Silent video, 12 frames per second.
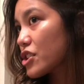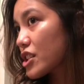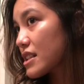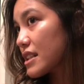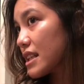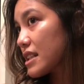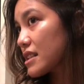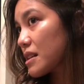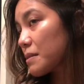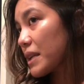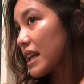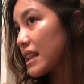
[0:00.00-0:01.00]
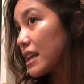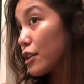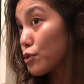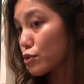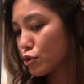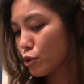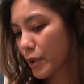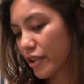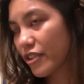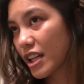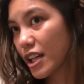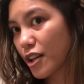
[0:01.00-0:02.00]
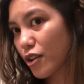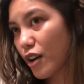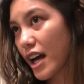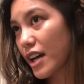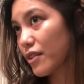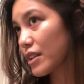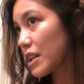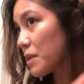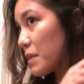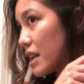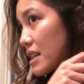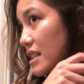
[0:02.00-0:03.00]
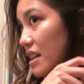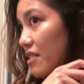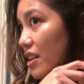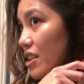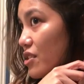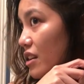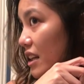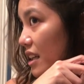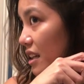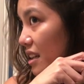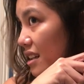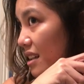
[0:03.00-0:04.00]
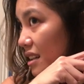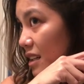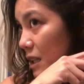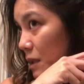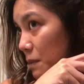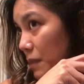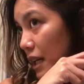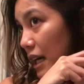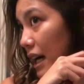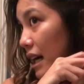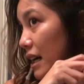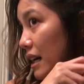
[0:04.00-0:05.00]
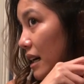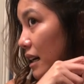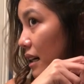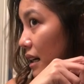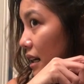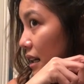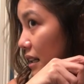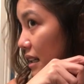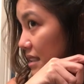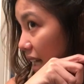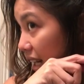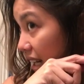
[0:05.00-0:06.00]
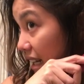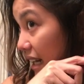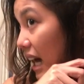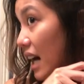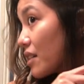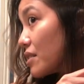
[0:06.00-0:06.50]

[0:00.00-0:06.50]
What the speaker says: just needs some getting used to. Super feeling ko kaya ko din bilisan eventually. Pagka nasanay na.